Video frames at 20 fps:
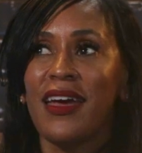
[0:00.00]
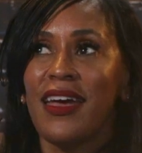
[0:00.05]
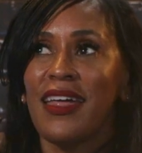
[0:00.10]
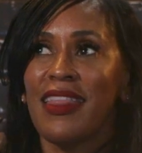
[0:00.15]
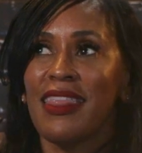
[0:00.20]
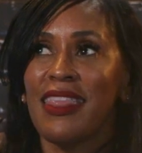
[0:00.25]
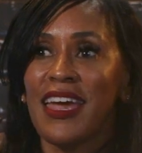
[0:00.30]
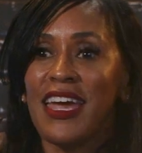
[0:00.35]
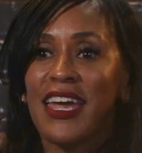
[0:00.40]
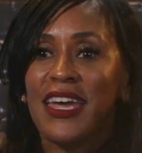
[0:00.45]

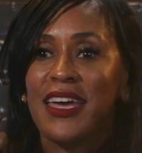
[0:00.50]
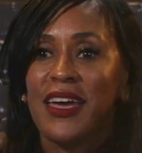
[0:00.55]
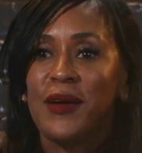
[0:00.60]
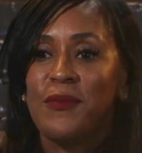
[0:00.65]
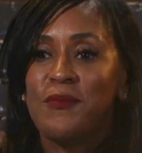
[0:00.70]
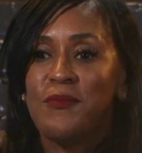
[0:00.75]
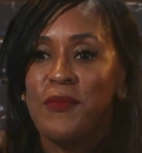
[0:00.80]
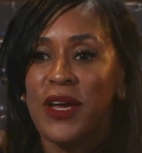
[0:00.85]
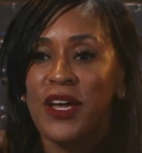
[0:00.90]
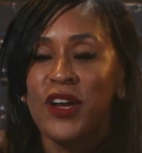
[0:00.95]
like
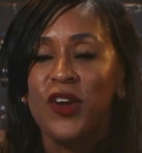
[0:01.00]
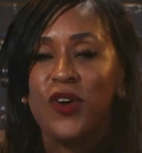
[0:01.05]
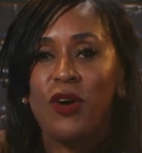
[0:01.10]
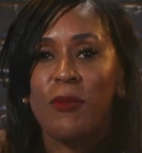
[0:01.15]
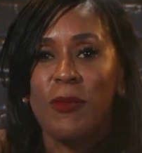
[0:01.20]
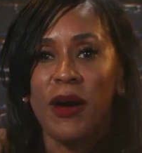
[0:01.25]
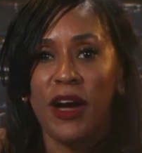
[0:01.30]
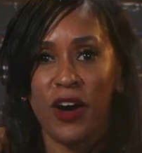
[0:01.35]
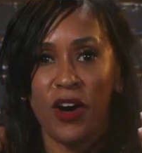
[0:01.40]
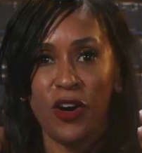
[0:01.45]
been on
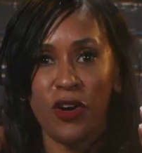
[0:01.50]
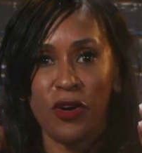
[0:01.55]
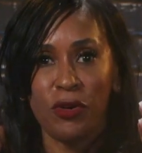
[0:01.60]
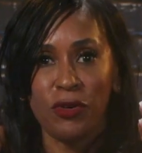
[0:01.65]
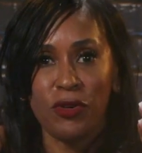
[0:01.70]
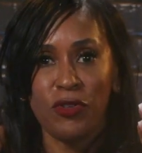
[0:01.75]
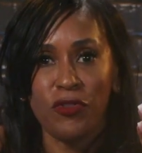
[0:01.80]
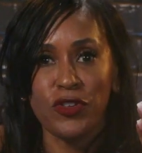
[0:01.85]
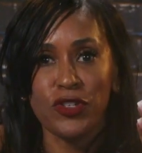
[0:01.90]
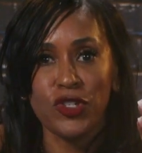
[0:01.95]
my
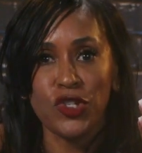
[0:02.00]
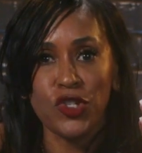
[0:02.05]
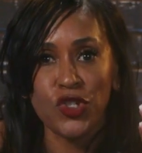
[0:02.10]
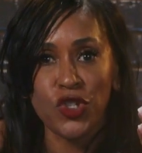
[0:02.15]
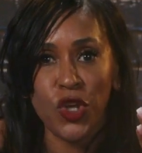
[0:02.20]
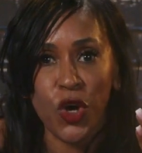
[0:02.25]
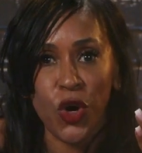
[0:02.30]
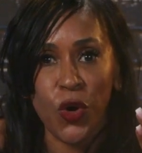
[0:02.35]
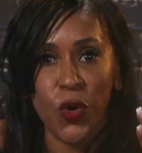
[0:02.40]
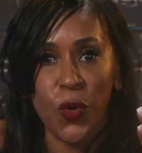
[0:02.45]
own for
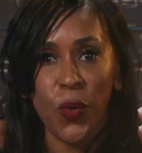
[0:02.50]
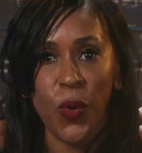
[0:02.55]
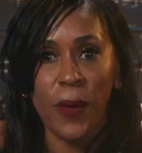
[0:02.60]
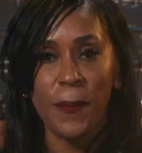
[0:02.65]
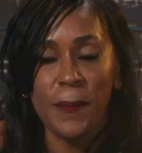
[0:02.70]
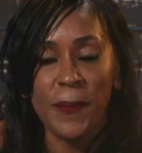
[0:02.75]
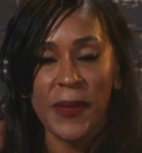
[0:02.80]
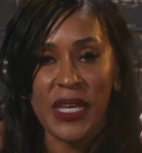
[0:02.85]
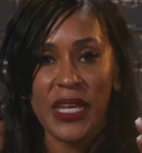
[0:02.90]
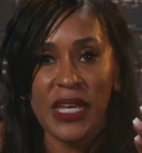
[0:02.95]
so
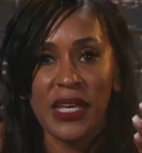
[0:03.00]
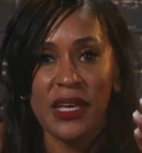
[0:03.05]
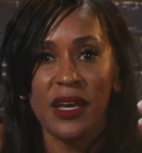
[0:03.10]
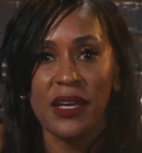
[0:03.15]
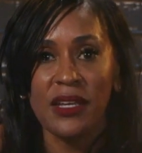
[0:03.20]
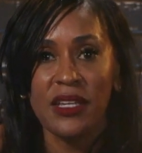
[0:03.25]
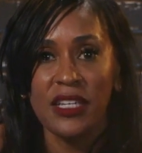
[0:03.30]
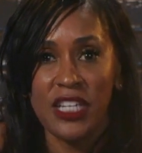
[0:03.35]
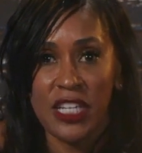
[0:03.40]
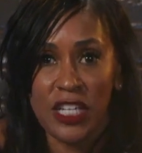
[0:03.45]
many
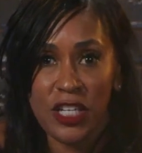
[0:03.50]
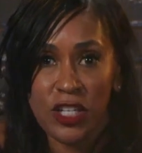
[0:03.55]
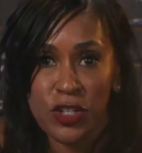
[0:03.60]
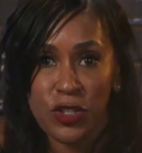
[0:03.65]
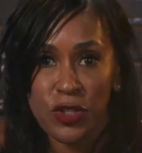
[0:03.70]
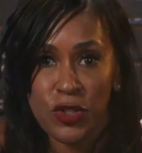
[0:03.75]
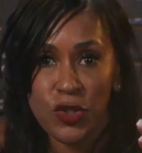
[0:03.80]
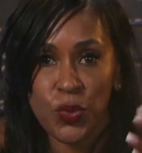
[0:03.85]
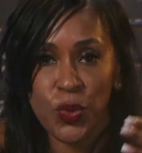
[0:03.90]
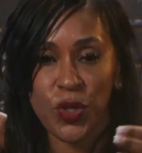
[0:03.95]

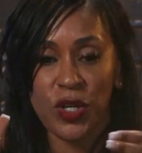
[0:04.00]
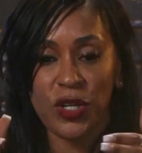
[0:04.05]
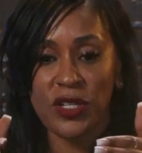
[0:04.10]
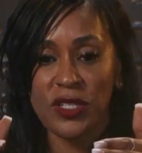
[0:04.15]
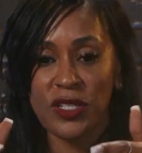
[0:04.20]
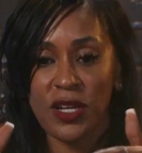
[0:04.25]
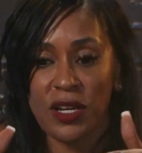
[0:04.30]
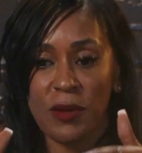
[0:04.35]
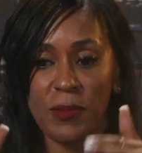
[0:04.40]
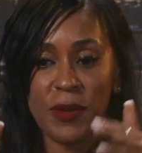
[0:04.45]
years. We're going to
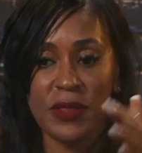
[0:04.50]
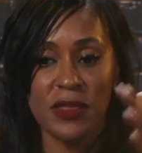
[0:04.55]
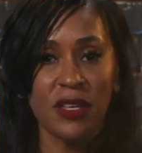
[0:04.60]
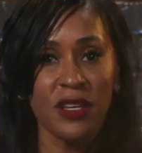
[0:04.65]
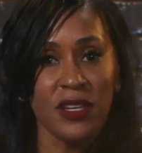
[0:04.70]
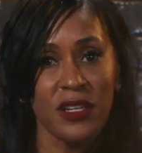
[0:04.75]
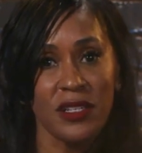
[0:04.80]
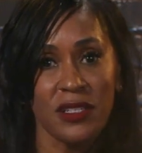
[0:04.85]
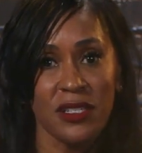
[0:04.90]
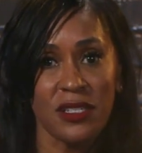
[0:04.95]
talk about the
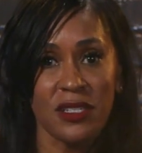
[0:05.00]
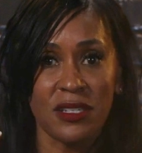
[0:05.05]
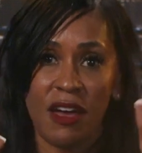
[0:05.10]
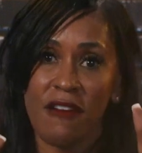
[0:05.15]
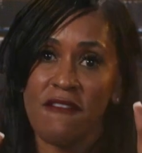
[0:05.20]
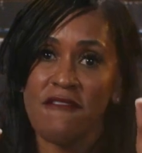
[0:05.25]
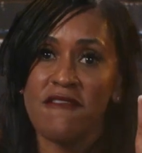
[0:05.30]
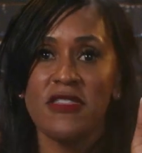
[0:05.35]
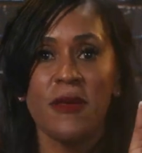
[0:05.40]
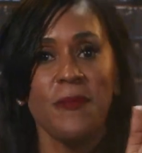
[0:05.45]
good
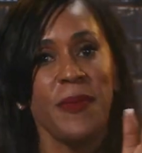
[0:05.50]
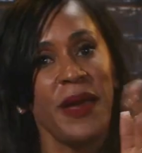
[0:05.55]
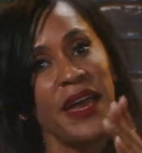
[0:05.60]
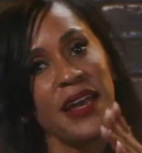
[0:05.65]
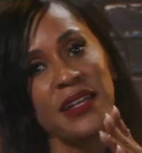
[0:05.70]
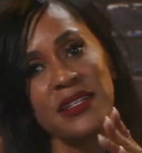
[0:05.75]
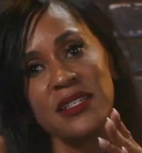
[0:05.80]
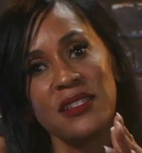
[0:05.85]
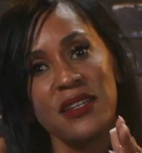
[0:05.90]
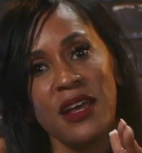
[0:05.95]
stuff, the
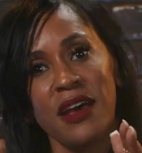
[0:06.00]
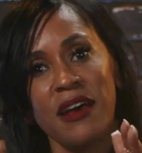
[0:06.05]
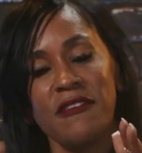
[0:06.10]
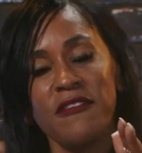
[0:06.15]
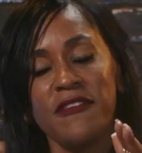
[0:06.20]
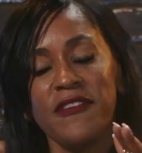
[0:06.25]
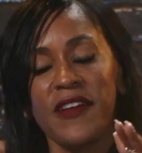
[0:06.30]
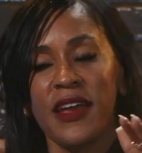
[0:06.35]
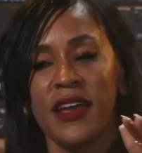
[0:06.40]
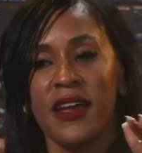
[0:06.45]
bad
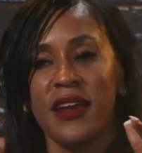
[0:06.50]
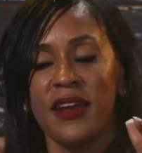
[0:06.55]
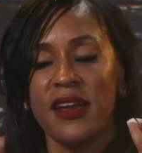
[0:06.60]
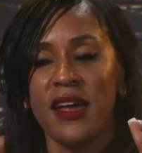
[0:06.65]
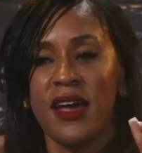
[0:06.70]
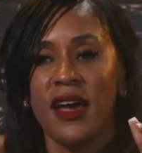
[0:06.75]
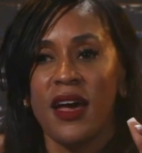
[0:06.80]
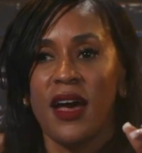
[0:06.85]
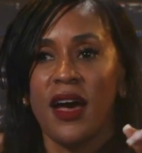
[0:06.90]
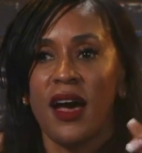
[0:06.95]
stuff and
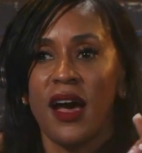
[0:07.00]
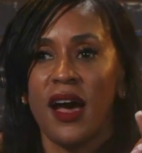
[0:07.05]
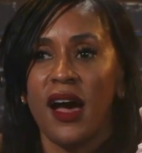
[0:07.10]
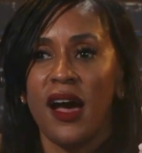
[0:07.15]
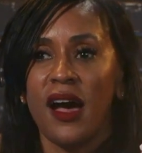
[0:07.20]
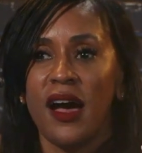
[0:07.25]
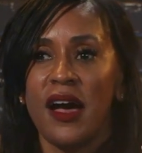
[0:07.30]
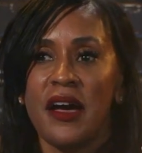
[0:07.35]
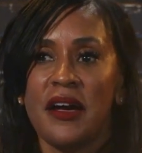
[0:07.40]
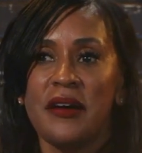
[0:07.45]

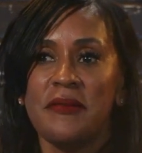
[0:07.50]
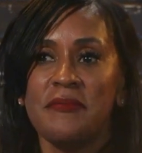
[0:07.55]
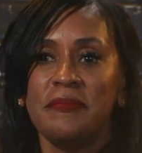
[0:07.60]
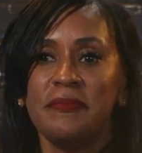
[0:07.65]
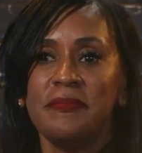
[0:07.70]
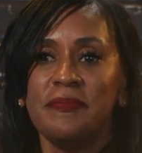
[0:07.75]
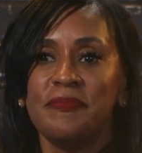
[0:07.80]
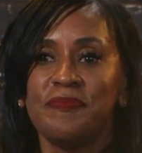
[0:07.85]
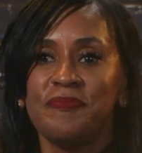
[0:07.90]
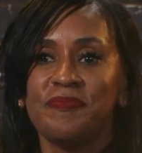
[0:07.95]

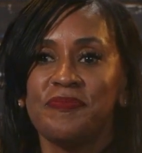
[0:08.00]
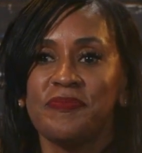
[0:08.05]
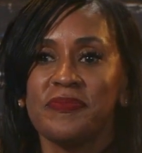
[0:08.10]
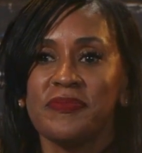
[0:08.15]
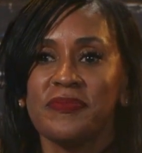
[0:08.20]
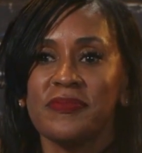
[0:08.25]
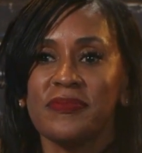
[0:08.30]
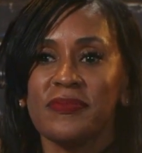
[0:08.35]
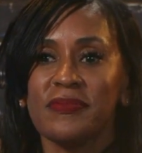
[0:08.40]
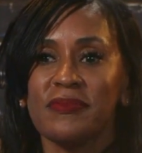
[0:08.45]
um
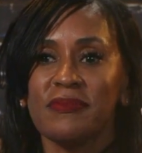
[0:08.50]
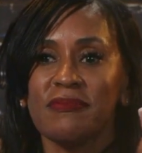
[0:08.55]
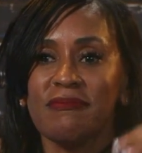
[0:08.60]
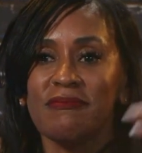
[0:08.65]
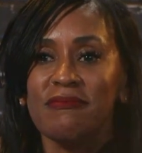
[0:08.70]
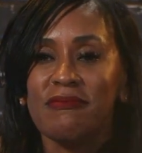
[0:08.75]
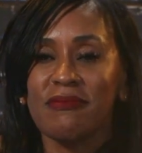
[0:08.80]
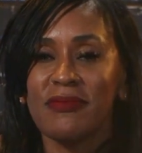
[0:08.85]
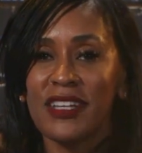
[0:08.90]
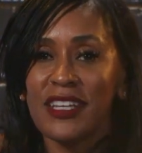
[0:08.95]

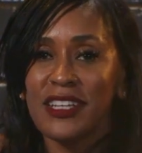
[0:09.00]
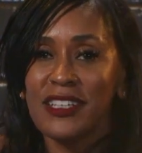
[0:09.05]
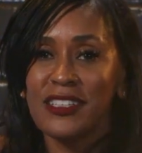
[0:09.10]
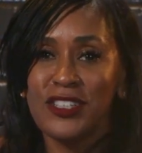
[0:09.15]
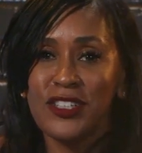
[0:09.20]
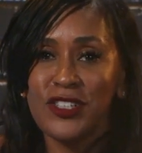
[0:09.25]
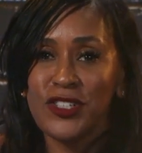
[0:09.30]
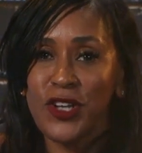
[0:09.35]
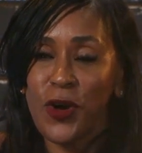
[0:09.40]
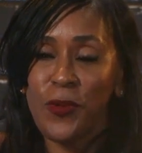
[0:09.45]
it's
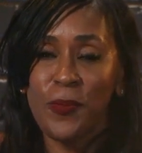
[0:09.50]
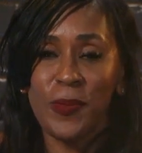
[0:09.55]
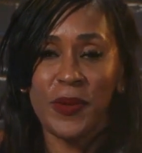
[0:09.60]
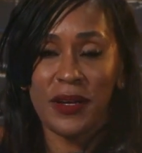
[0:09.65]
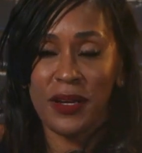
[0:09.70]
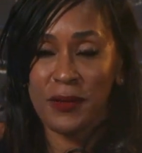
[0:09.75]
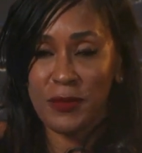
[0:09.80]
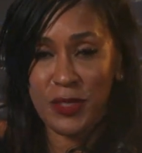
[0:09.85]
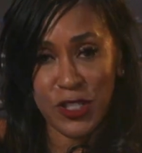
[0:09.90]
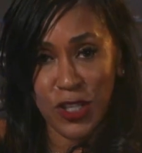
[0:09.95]
just open.
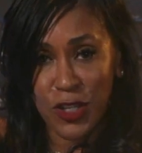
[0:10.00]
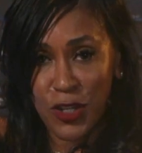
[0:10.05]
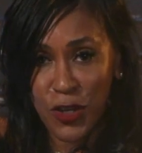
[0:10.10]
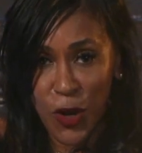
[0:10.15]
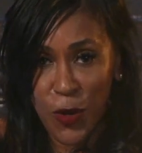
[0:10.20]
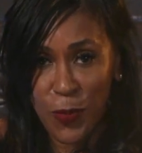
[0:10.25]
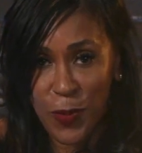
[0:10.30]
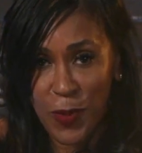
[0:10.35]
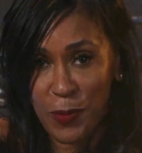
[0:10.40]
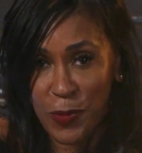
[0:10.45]
I'm still an
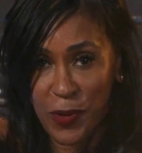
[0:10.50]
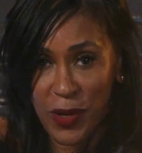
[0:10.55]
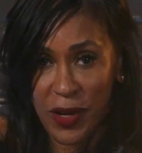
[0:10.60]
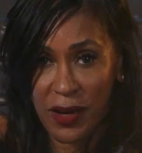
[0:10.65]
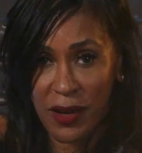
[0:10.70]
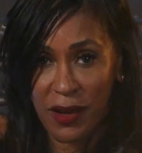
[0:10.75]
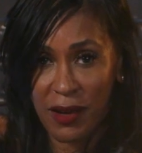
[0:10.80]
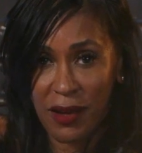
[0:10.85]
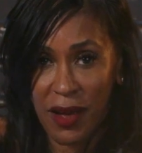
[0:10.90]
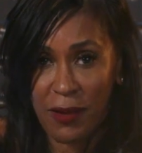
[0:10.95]
open
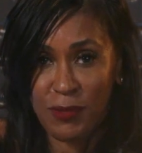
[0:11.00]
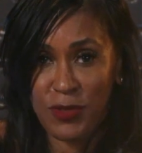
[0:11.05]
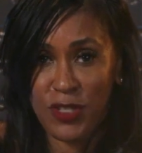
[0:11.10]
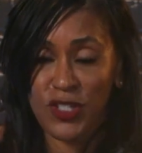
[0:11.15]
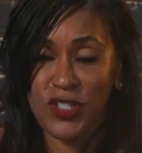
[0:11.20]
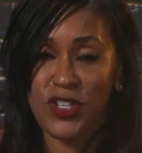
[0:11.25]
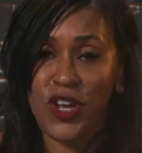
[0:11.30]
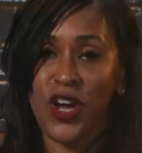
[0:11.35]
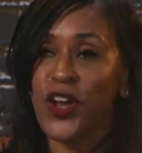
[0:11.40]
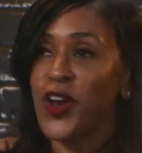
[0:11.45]
book. I'm
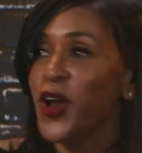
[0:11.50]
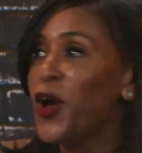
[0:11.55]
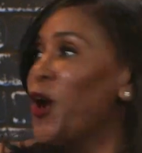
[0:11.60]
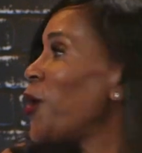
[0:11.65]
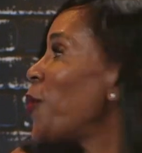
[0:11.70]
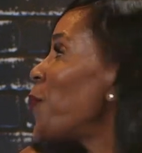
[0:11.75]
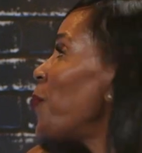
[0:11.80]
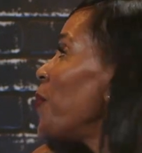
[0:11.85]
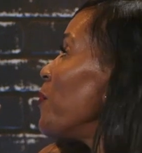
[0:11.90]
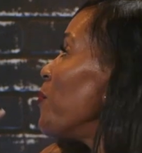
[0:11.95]
just an
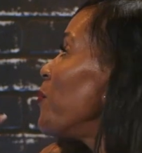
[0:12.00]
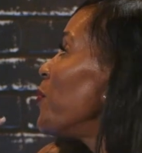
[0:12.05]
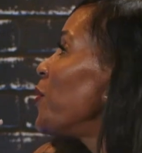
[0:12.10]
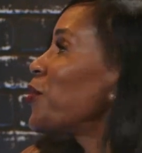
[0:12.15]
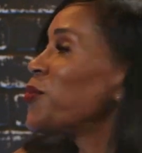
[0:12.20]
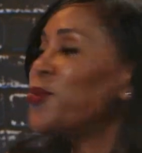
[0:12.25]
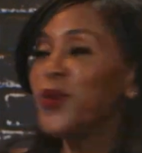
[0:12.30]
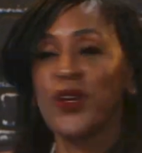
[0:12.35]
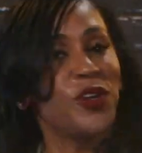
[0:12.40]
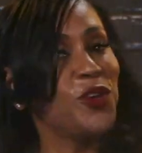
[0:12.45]
open
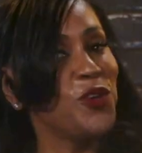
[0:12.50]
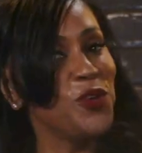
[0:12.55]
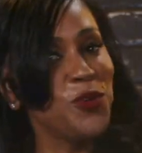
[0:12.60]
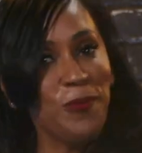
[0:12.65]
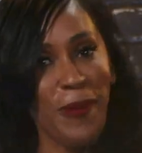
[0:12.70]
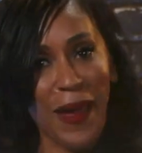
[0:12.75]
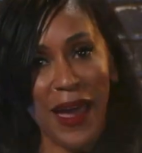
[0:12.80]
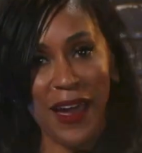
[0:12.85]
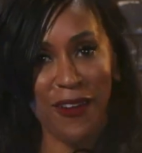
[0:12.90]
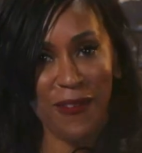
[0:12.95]
book with a new
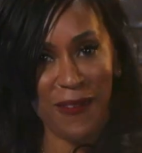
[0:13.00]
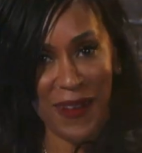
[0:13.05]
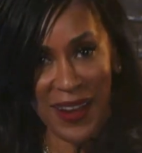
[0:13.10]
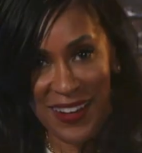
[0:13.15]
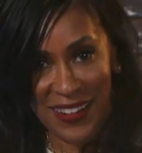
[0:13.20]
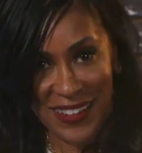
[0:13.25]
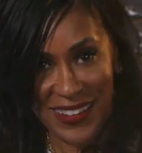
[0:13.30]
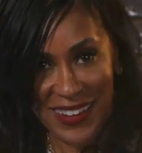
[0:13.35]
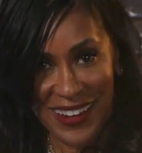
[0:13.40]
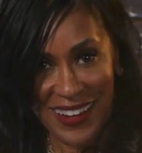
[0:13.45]

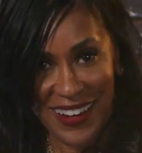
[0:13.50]
background.